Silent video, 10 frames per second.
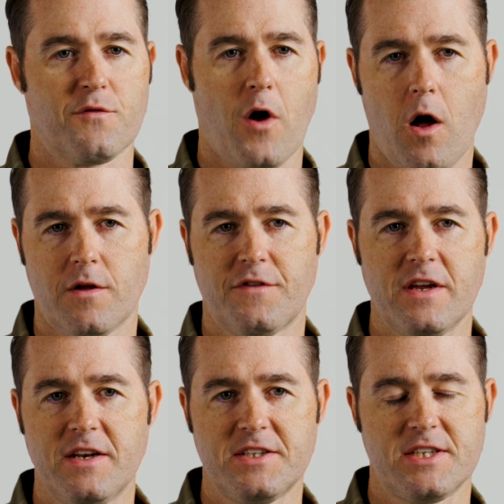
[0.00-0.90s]
if all of
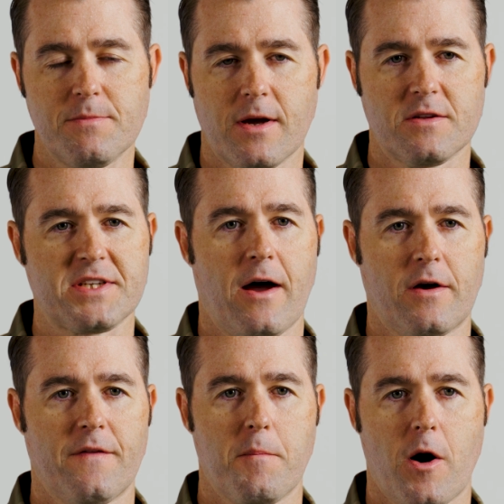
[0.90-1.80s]
the EDC belts
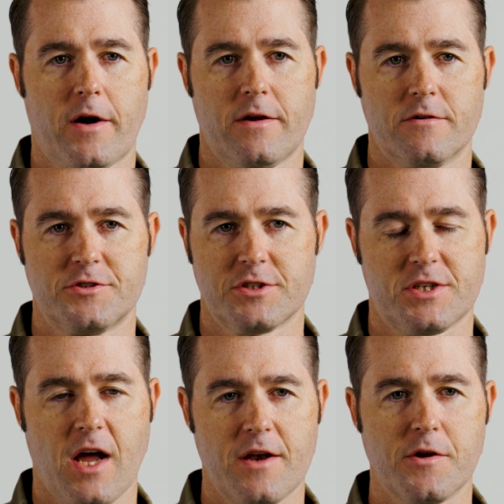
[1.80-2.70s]
out on the market are
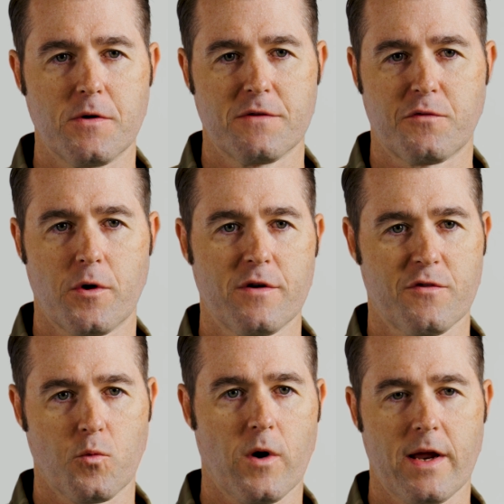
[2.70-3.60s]
just not doing it for you
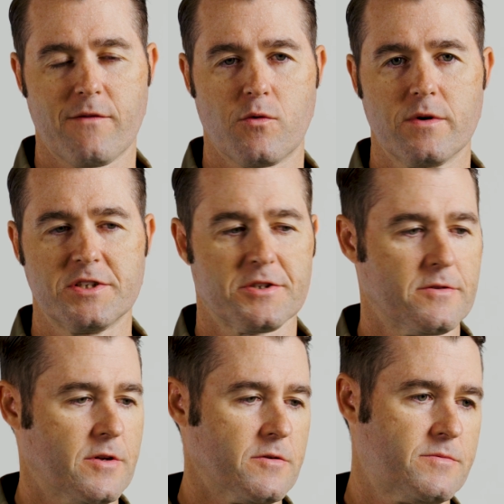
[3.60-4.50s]
for whatever
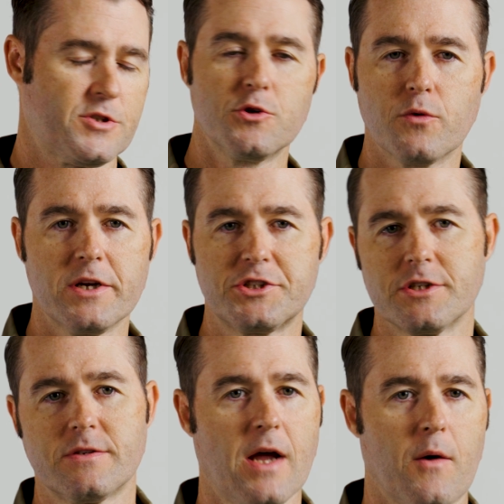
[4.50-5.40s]
reason, they're too
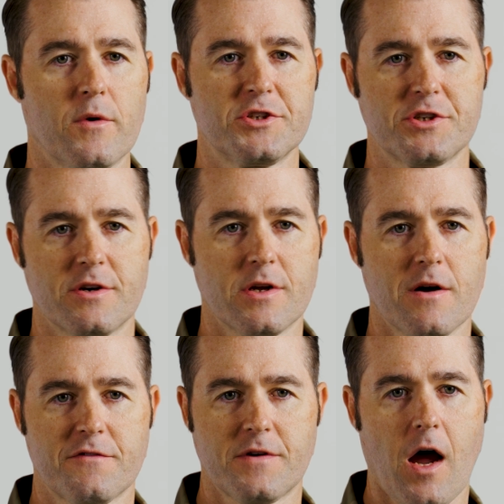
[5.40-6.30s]
rigid, not rigid
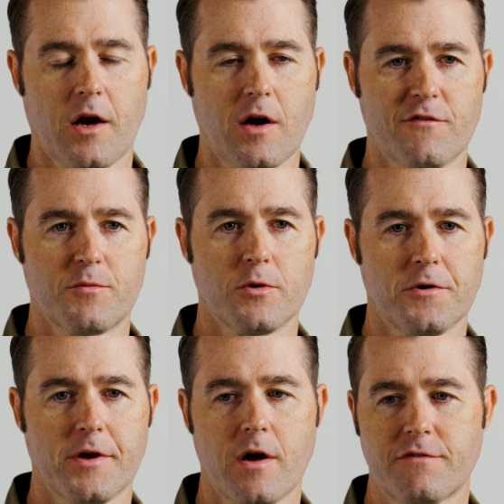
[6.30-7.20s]
enough, not
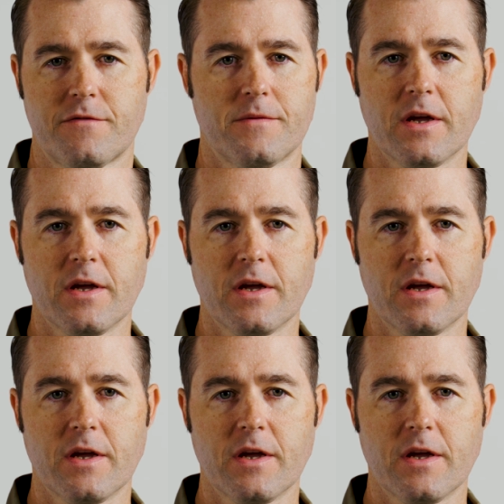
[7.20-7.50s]
comfortable enough,